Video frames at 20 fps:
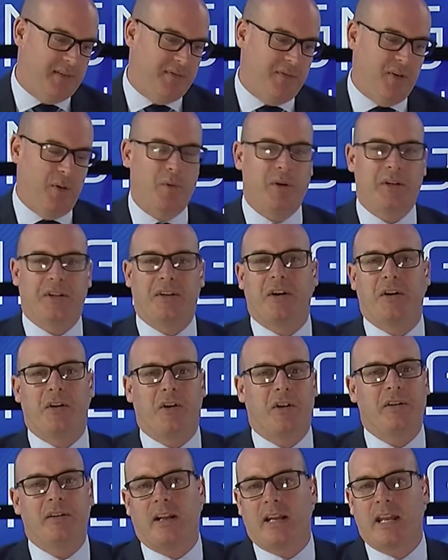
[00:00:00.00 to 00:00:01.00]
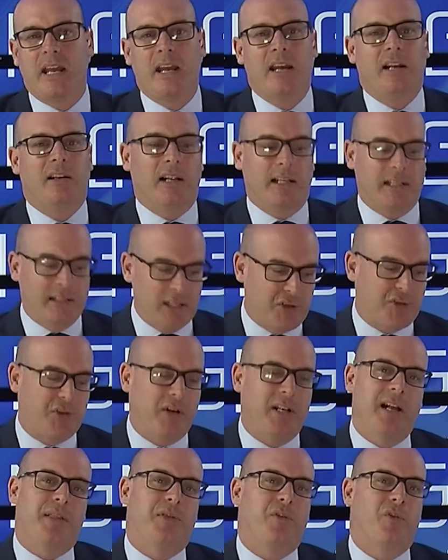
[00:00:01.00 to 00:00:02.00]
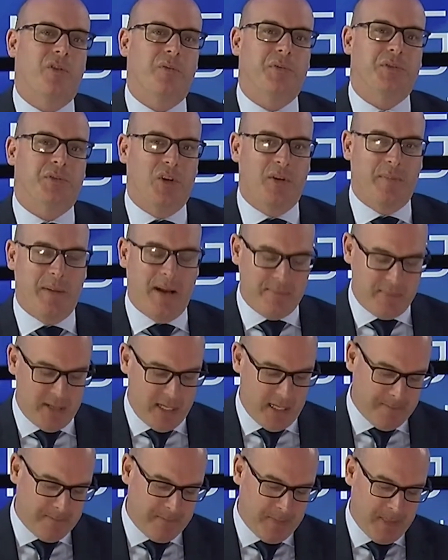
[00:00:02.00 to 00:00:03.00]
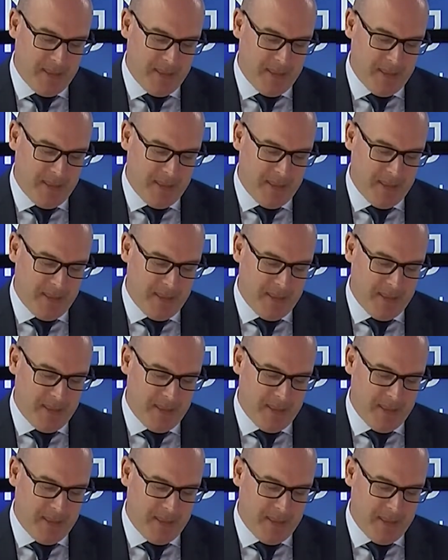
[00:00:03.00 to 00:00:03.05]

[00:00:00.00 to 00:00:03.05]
If I wanted to go on, like, like literally, I thought it was all about me.